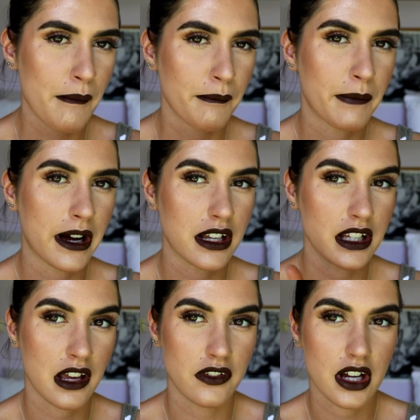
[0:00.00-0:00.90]
But
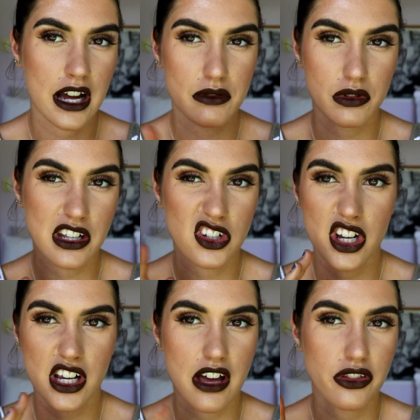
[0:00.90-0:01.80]
yeah, if you guys would like to
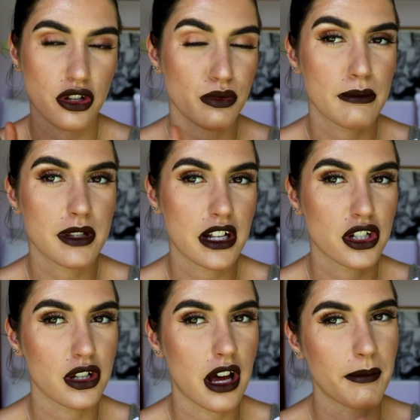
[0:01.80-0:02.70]
check out those
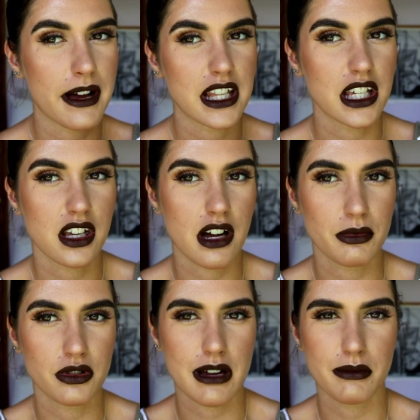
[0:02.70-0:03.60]
websites, I might link a
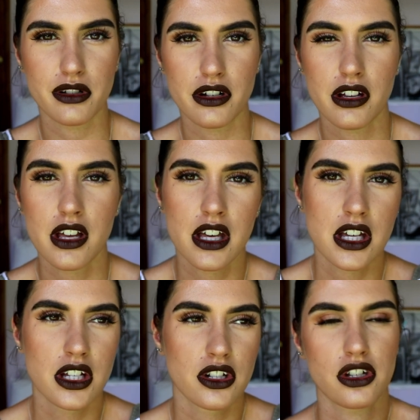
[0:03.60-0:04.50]
couple down below
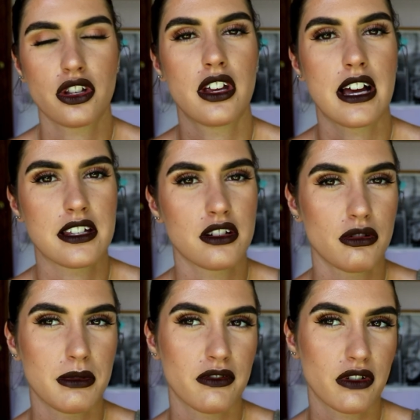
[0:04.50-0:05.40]
just so you guys can do a
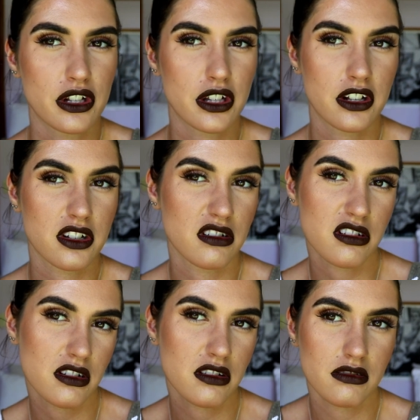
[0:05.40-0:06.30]
bit of research and
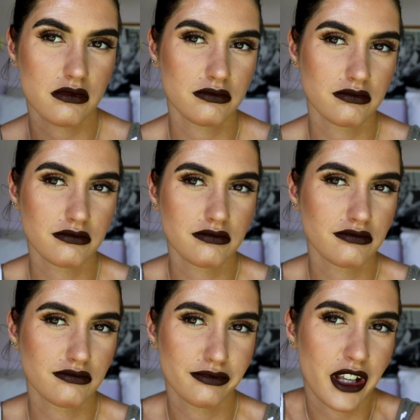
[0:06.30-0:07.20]
just
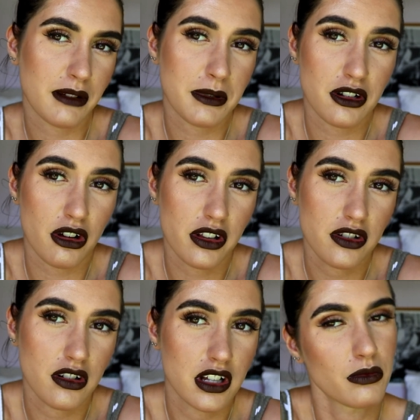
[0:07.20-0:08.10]
get a bit of
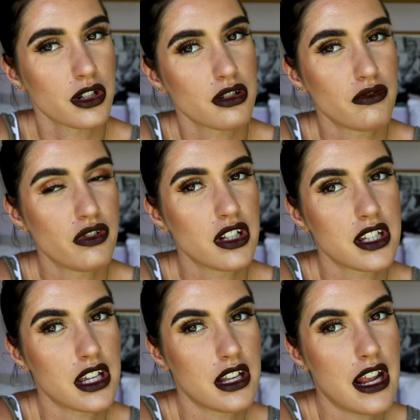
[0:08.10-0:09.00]
knowledge on it, what's good for your
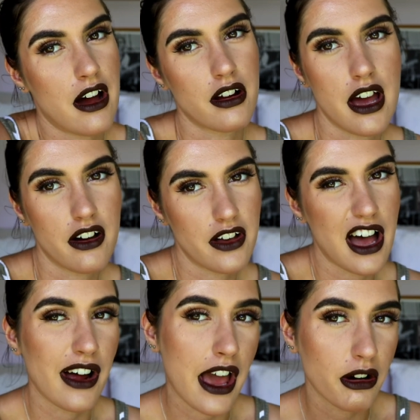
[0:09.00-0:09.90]
skin, how it,
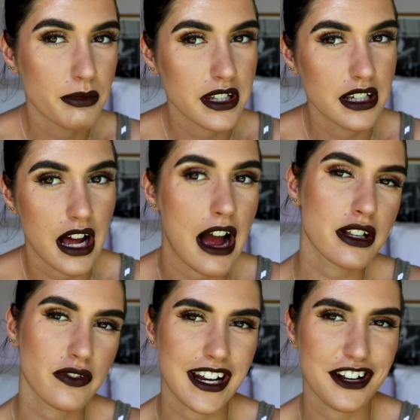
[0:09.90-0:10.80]
how it helps it. I
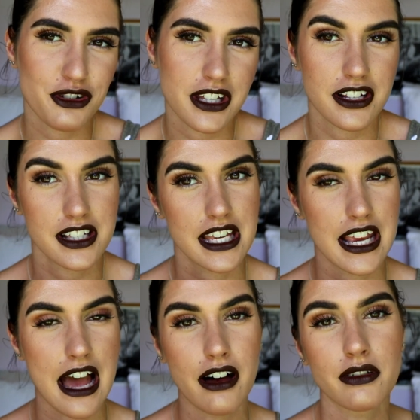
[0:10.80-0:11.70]
always find it interesting in seeing
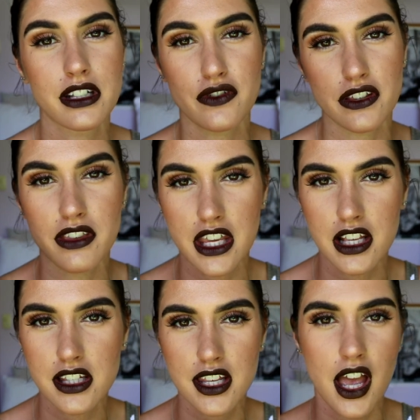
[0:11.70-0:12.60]
how different
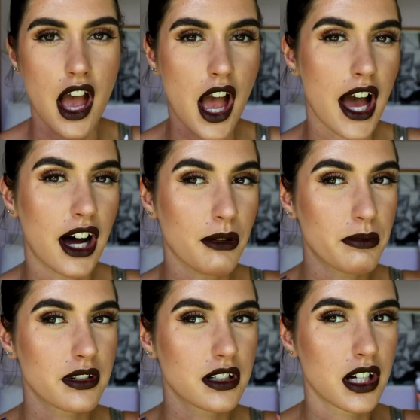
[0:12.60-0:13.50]
things help
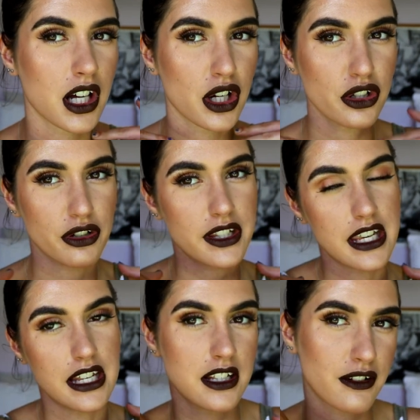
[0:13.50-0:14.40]
your
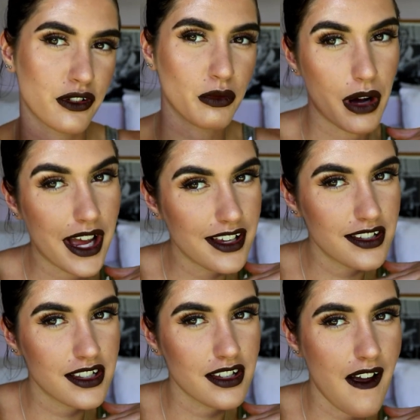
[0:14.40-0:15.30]
skin in different
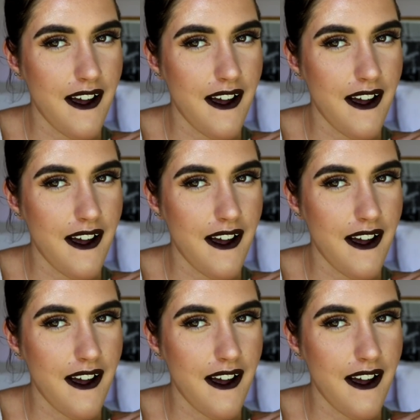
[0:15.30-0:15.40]
ways